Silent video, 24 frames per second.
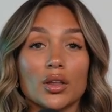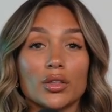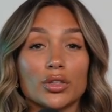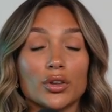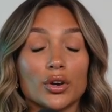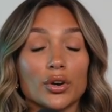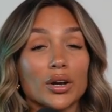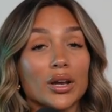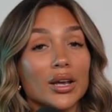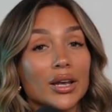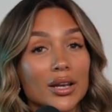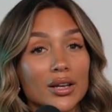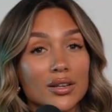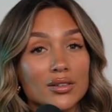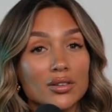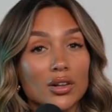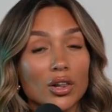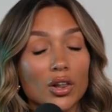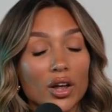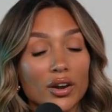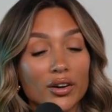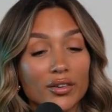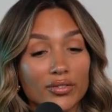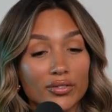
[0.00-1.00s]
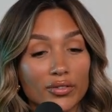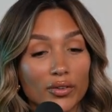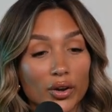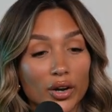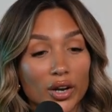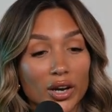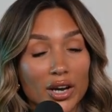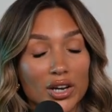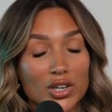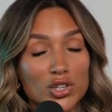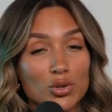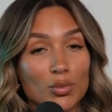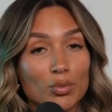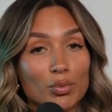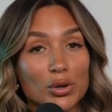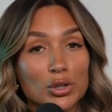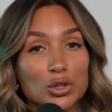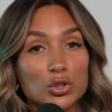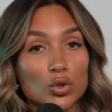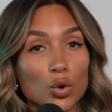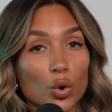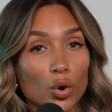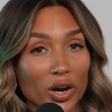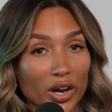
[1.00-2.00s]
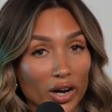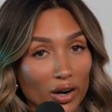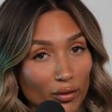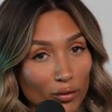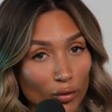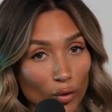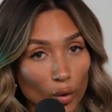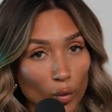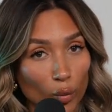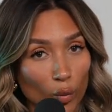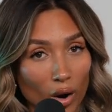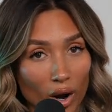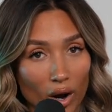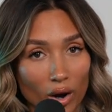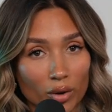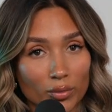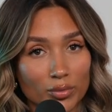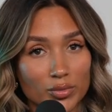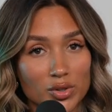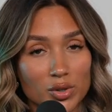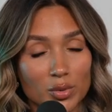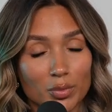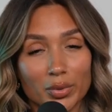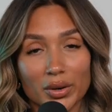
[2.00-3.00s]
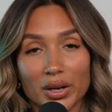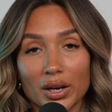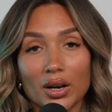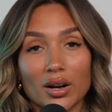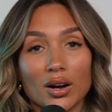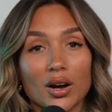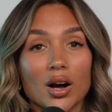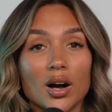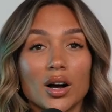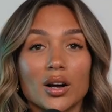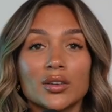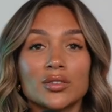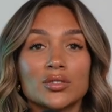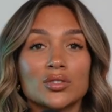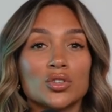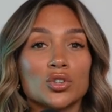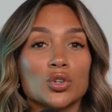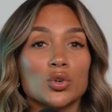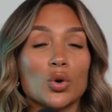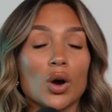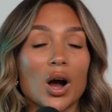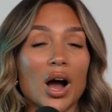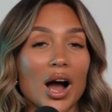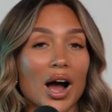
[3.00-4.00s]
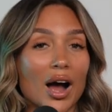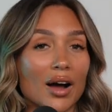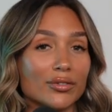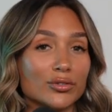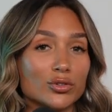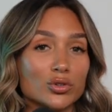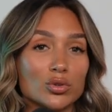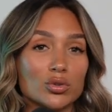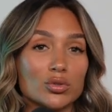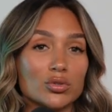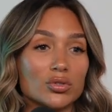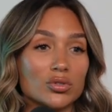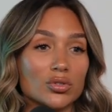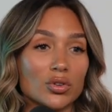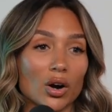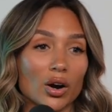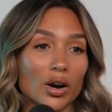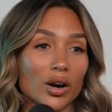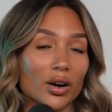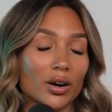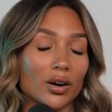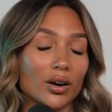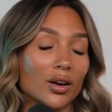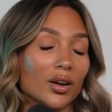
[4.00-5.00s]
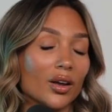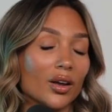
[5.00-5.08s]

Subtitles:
there is a lot of footage, but don't get overwhelmed, because you have to start